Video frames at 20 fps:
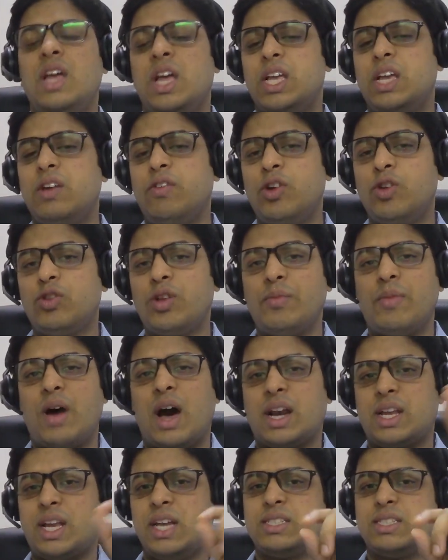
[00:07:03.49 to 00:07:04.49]
given you the
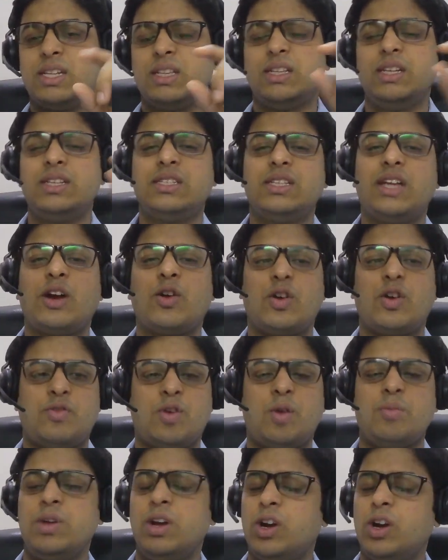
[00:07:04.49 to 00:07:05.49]
markings in this, that okay,
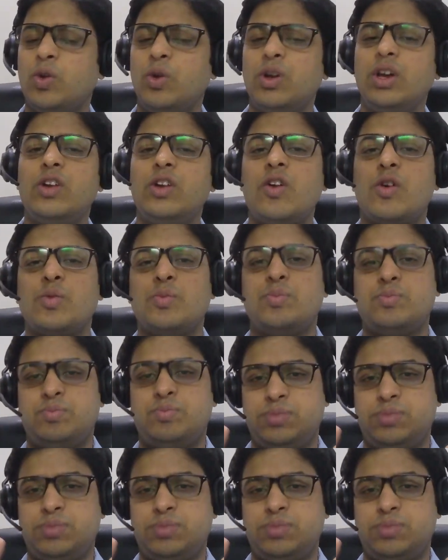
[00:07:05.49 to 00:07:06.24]
from here to here you have to